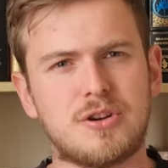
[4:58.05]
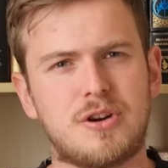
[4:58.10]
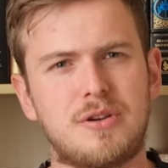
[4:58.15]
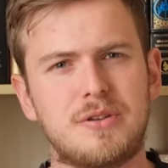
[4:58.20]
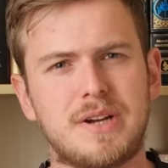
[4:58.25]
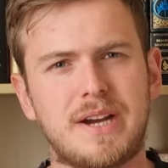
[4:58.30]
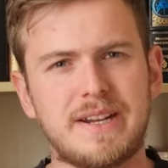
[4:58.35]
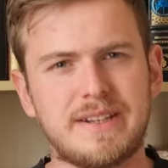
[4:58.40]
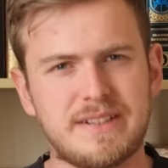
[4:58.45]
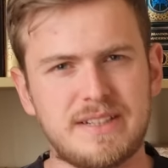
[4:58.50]
on
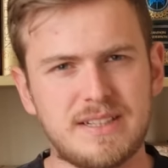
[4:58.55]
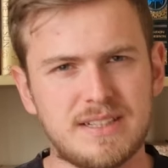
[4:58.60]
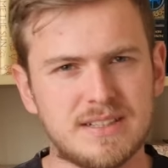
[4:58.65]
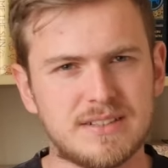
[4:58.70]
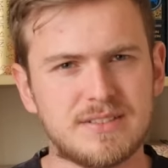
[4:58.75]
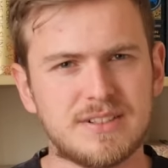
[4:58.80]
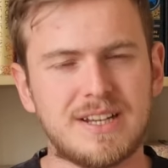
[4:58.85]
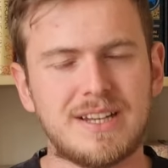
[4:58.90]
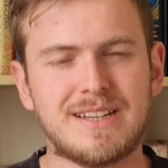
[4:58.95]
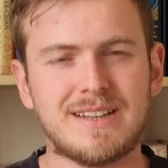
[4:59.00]

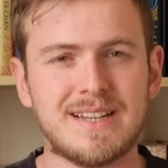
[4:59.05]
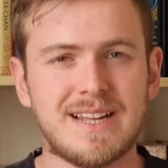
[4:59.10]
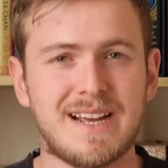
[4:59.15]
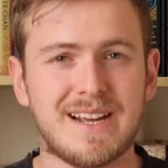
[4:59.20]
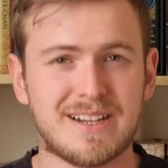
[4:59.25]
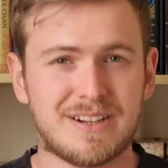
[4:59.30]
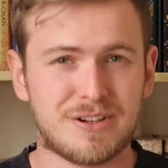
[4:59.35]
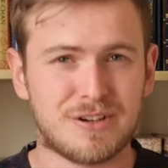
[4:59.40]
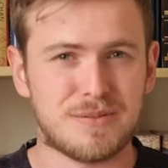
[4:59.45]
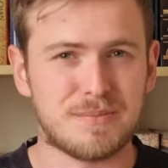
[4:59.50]
ideas and
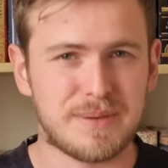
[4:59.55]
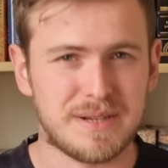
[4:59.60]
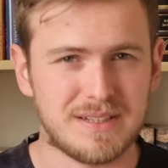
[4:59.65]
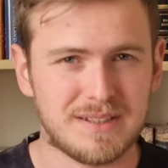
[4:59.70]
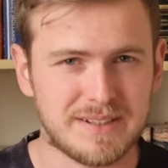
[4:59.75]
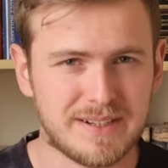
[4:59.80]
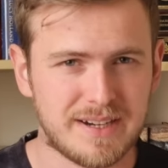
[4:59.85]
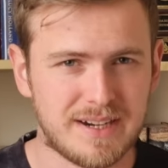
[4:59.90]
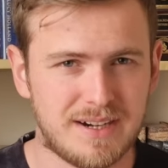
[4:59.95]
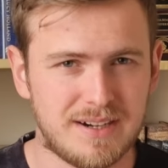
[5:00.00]
lack
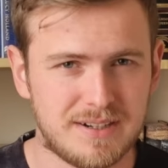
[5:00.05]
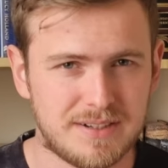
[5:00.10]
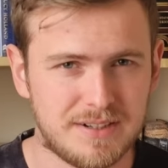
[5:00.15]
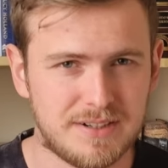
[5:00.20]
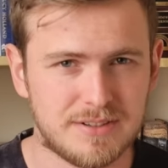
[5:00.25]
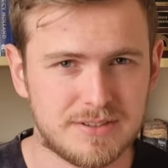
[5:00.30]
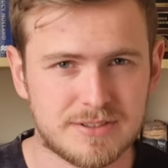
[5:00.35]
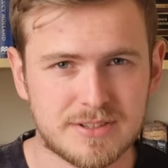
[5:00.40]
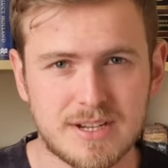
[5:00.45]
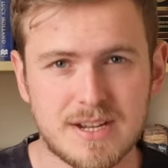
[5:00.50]
compelling
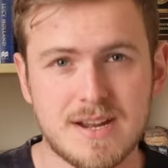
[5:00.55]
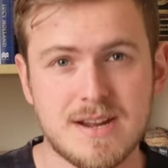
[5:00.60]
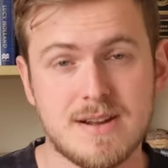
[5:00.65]
characters.